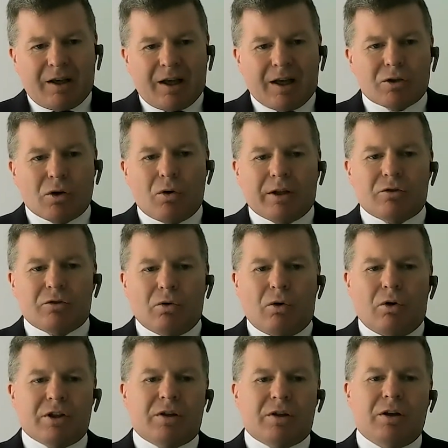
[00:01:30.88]
And so at
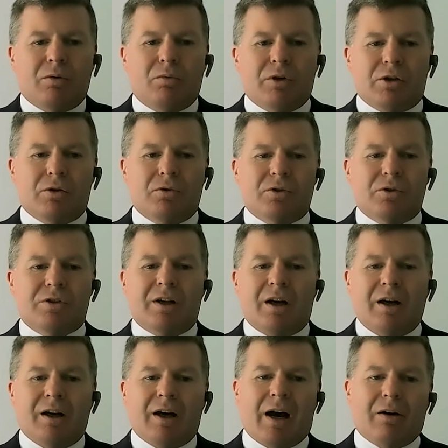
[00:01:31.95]
Deloitte, we used
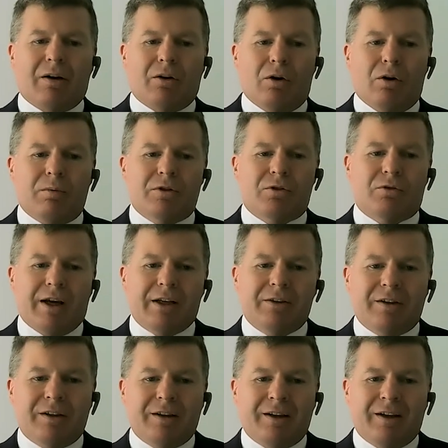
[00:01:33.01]
our global
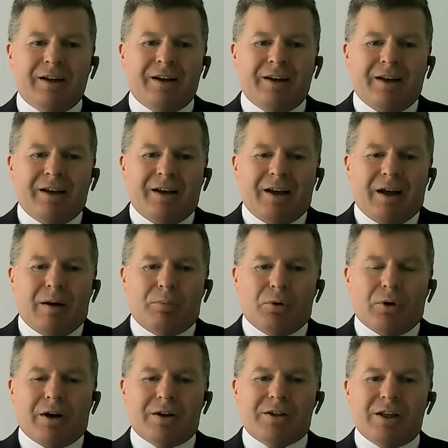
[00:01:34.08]
strength and
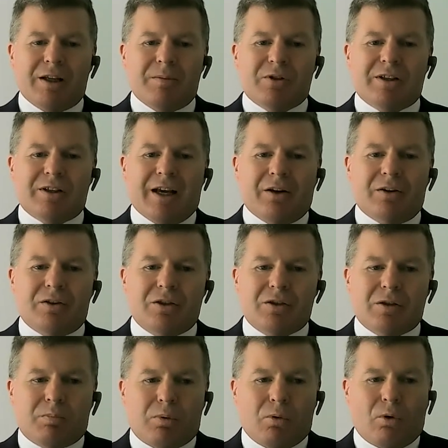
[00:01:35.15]
put our teams together to
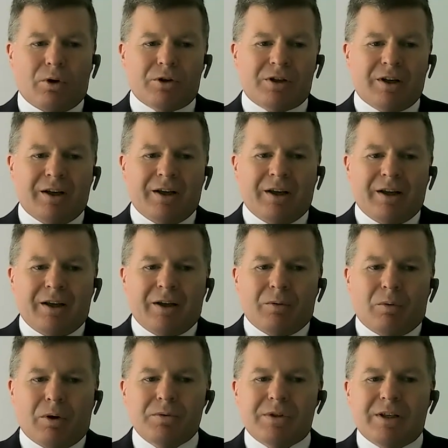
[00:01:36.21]
support
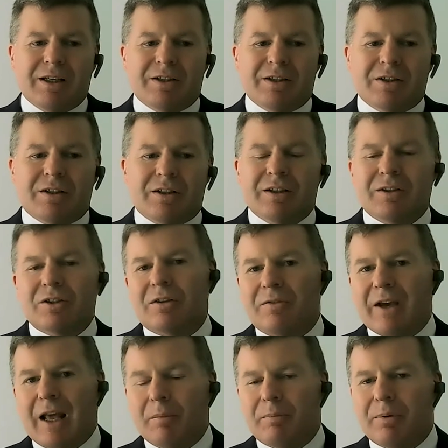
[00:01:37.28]
what is needed to
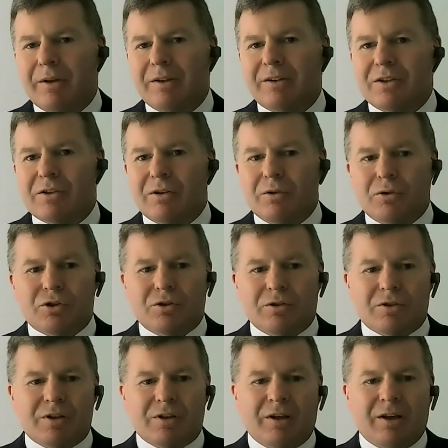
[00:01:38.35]
develop the
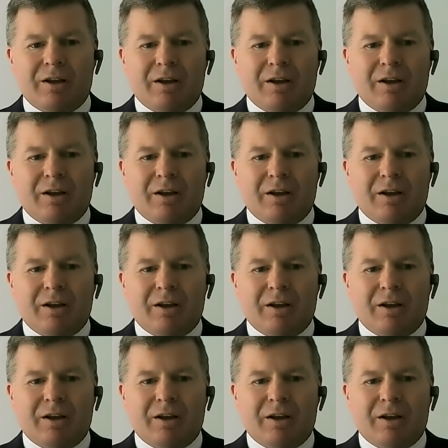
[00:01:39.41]
solutions,